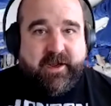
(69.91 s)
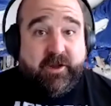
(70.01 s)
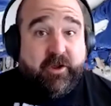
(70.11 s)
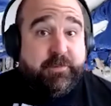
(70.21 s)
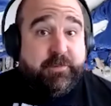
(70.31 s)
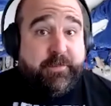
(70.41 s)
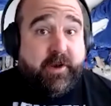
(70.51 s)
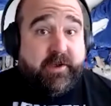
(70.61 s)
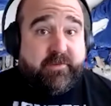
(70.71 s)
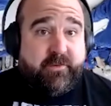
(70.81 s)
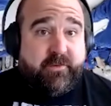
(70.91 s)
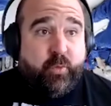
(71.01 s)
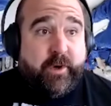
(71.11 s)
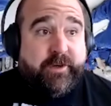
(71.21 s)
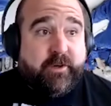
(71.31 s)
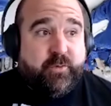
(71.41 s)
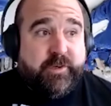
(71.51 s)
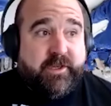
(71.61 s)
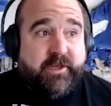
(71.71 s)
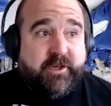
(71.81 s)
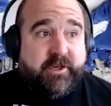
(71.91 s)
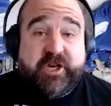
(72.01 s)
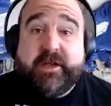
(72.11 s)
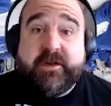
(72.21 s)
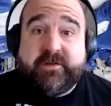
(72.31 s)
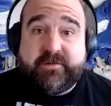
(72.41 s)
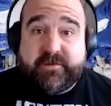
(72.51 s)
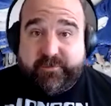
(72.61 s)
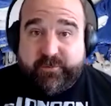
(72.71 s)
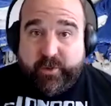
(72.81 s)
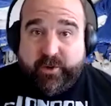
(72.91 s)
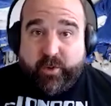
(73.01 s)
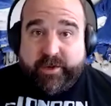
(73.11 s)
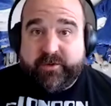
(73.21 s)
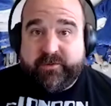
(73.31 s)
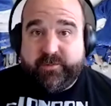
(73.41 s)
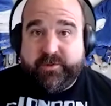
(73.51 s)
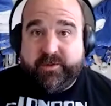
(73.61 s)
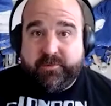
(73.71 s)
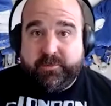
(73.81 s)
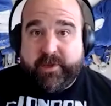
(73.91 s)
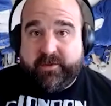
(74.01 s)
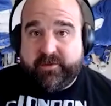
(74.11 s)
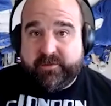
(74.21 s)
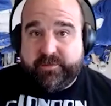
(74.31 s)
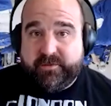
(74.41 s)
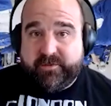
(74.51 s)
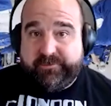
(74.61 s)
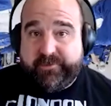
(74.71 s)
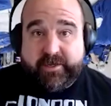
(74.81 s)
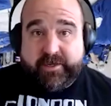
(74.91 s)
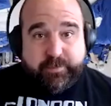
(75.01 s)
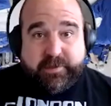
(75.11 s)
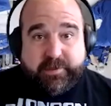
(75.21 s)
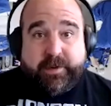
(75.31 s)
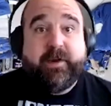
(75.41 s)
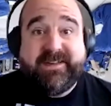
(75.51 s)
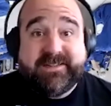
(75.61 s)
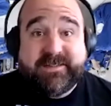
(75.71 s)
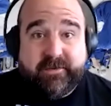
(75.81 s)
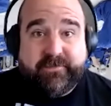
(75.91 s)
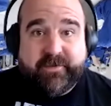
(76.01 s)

A lot of people ask, why don't we change the software? Why don't we make the computer fly the parabola itself?